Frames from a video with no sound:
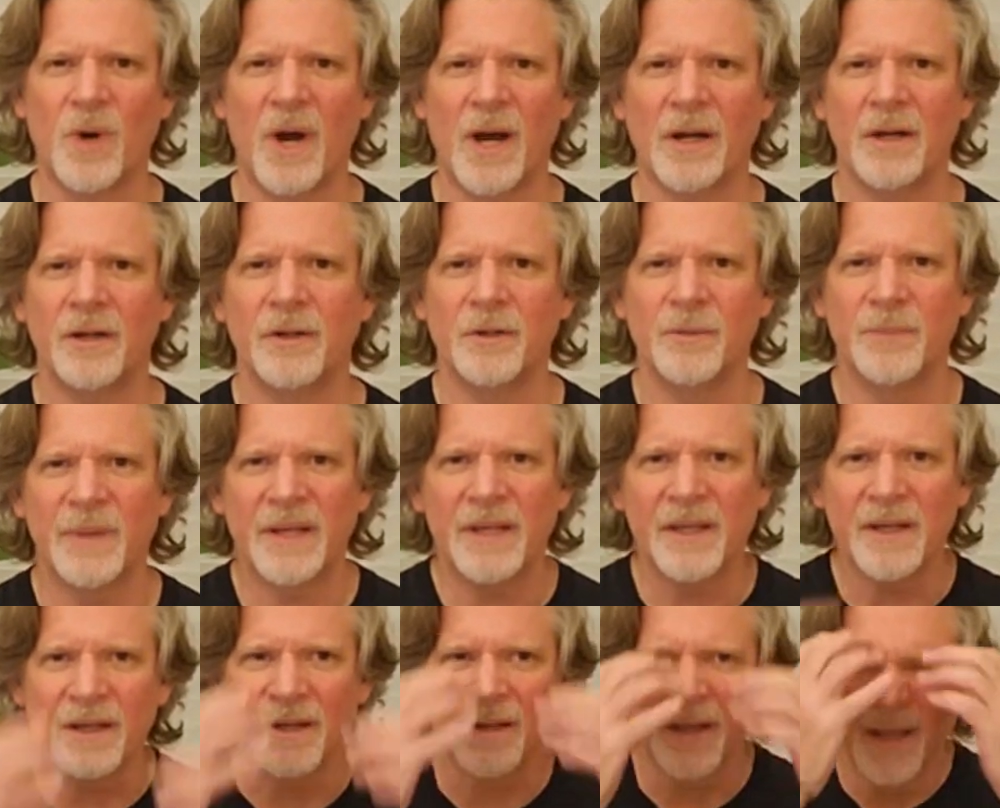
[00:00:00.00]
Why are you
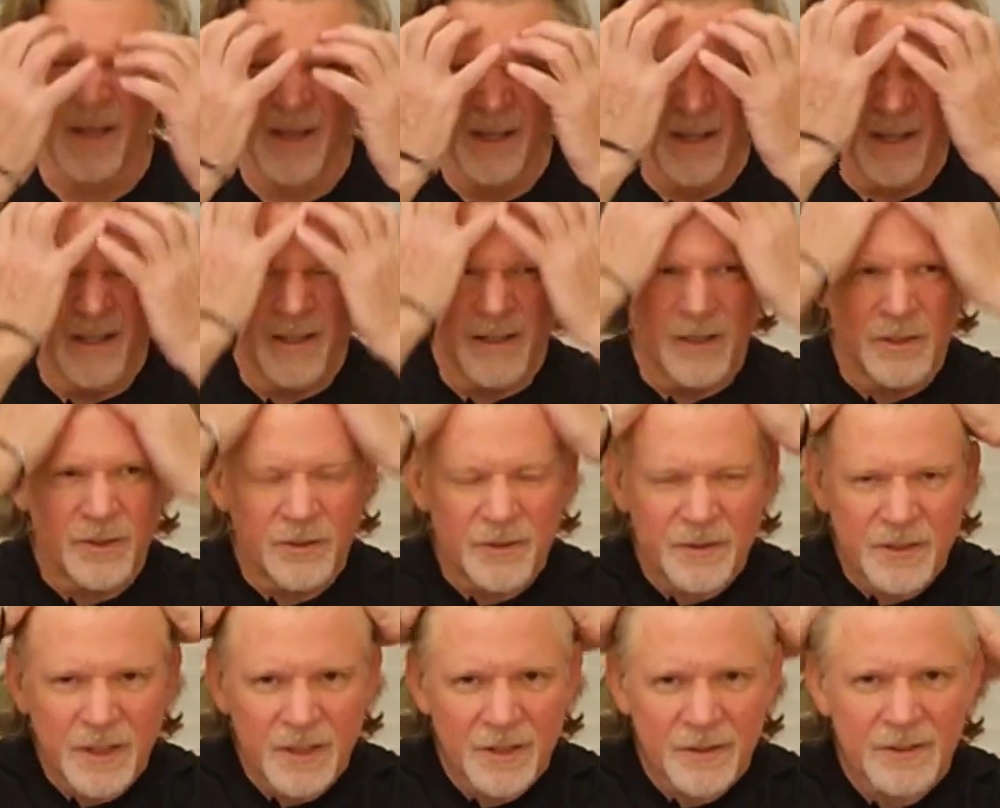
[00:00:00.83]
making,
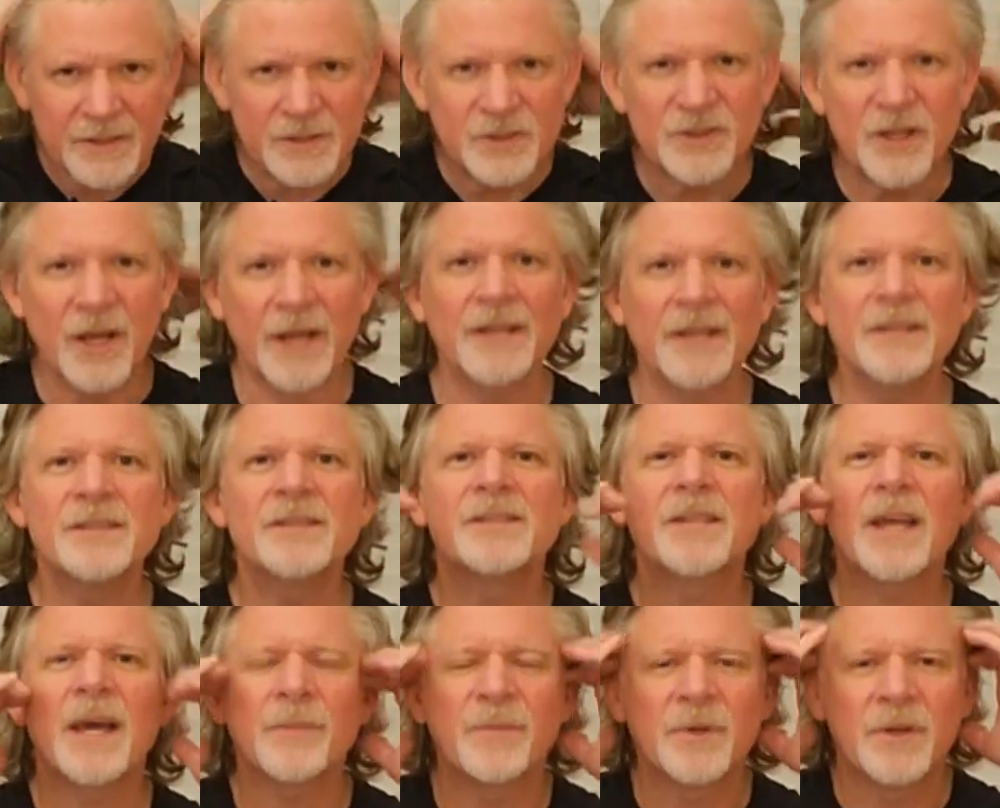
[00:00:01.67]
you've got all these
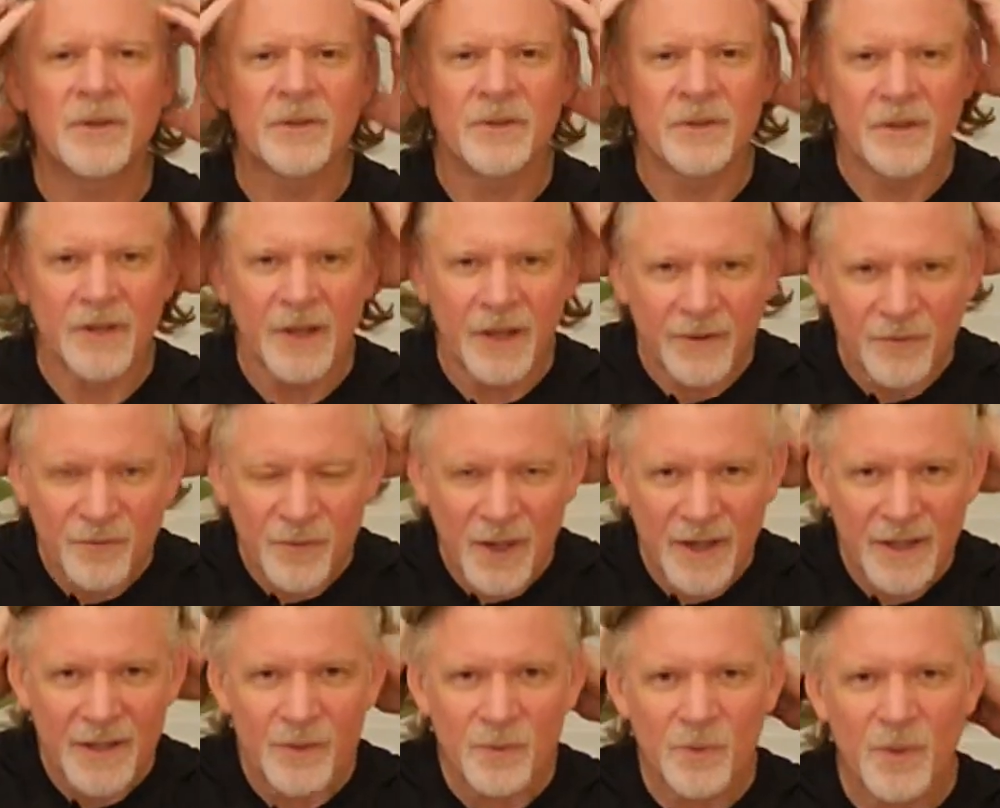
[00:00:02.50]
changes happening in your life.
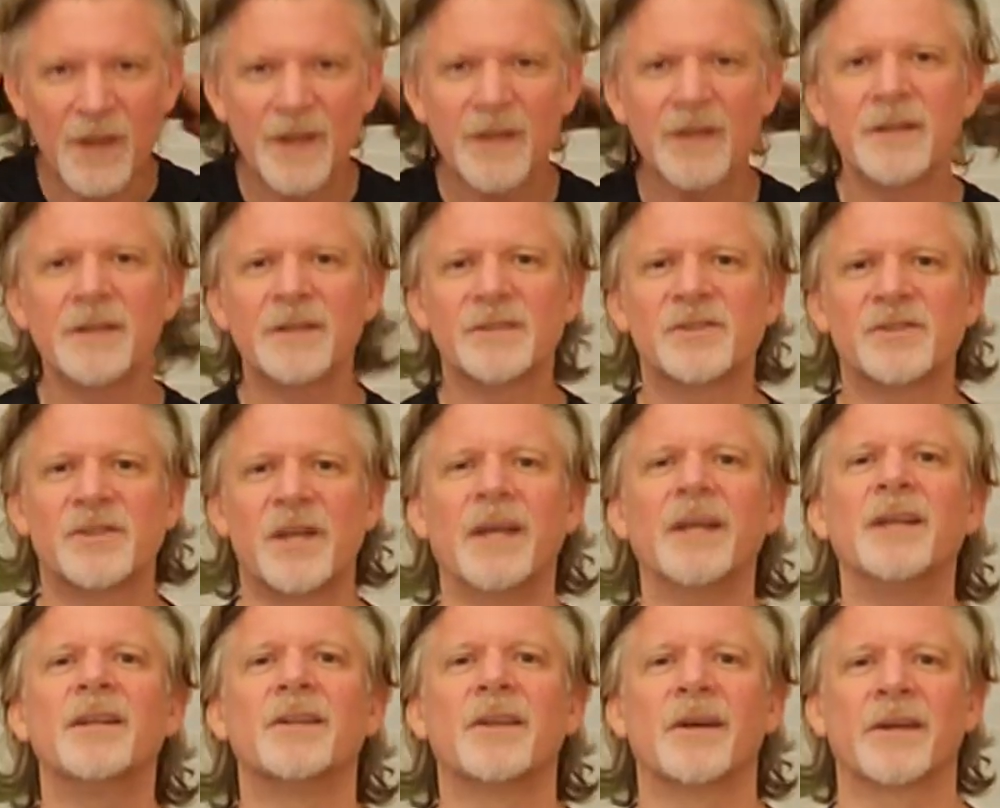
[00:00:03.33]
Why are you
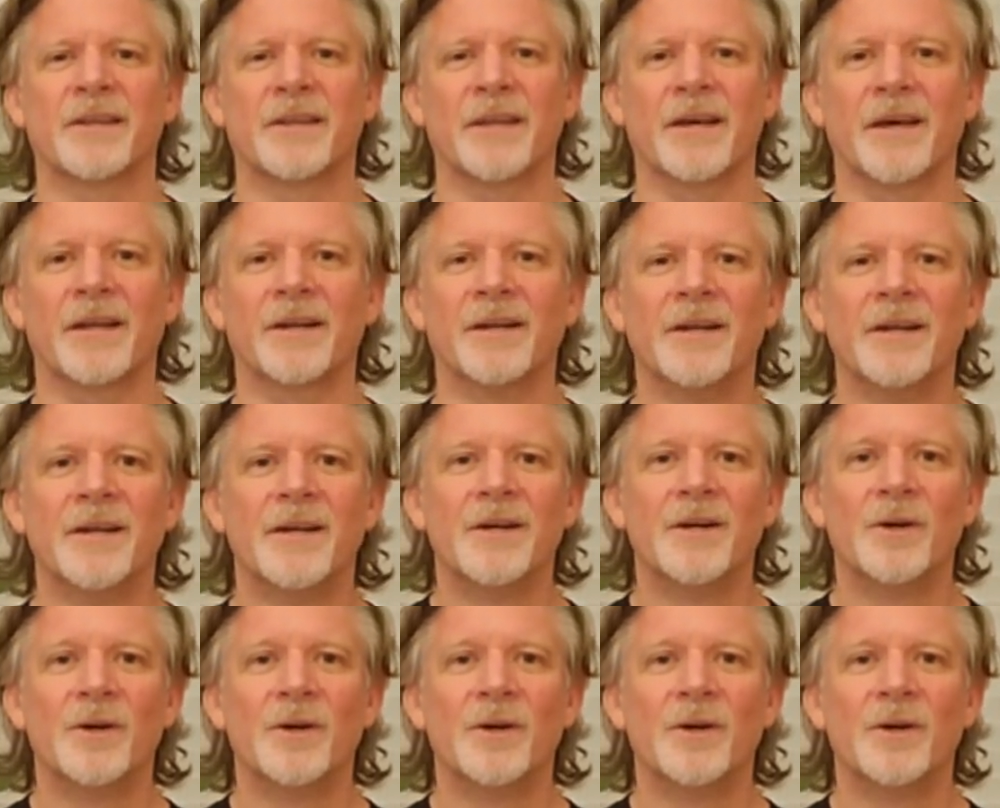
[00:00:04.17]
standing like that?